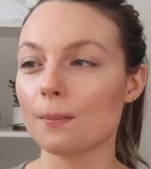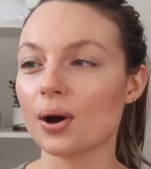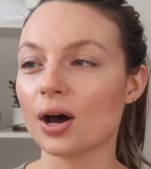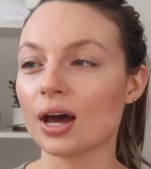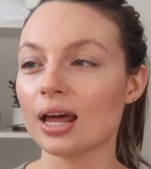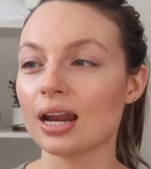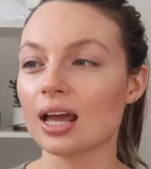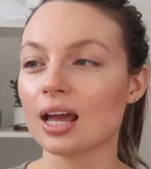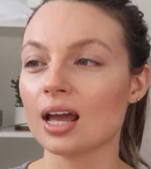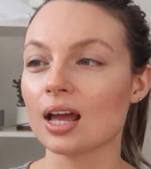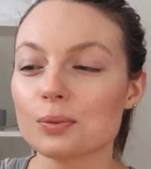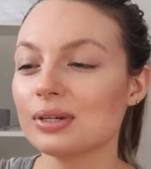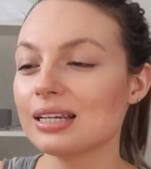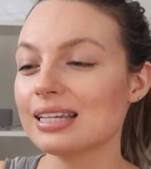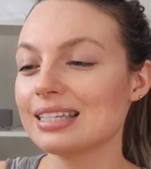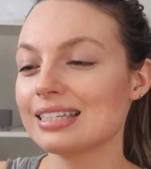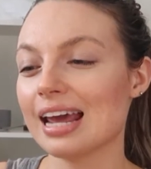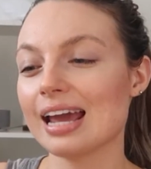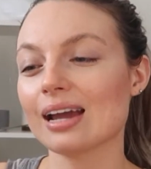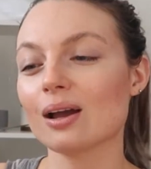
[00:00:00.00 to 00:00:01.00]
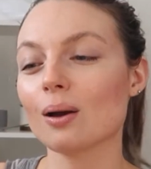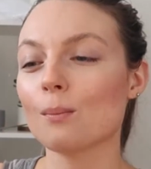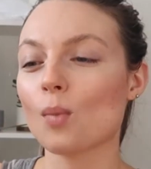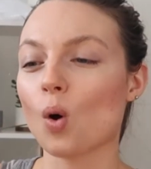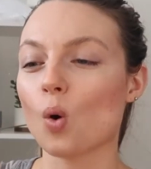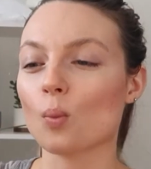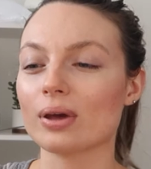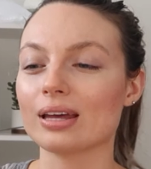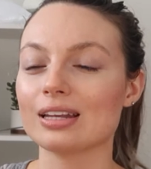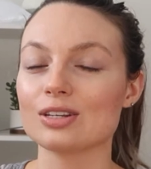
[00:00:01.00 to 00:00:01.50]
but can we just take a
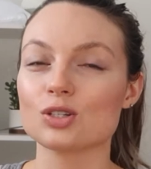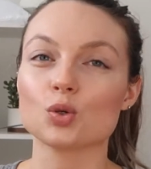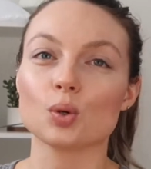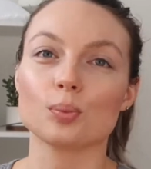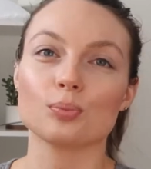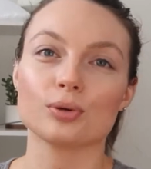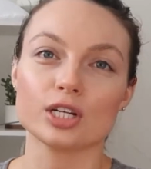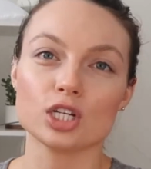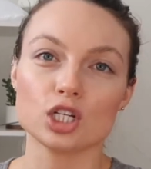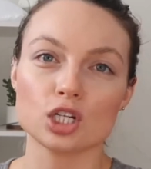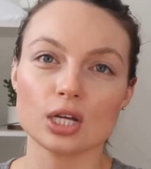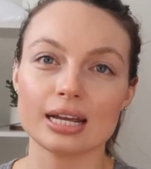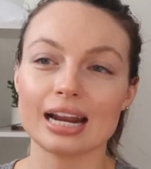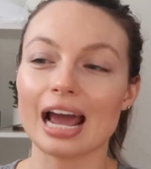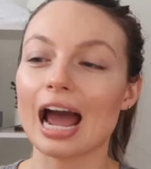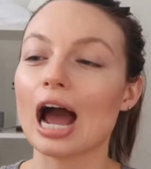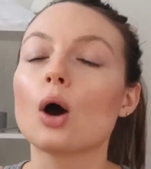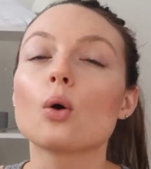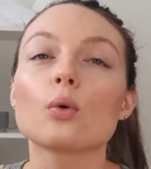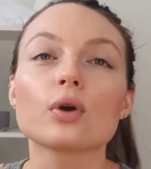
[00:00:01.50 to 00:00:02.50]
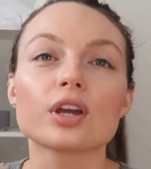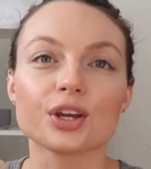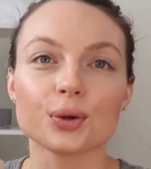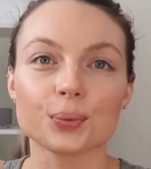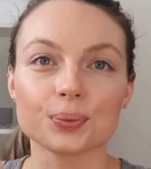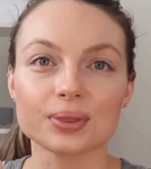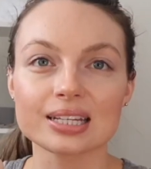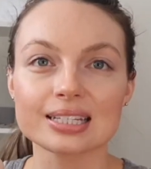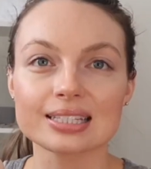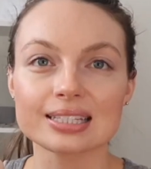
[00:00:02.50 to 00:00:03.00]
moment to appreciate how
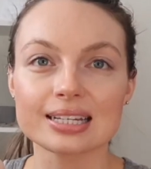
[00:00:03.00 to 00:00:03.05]
cute this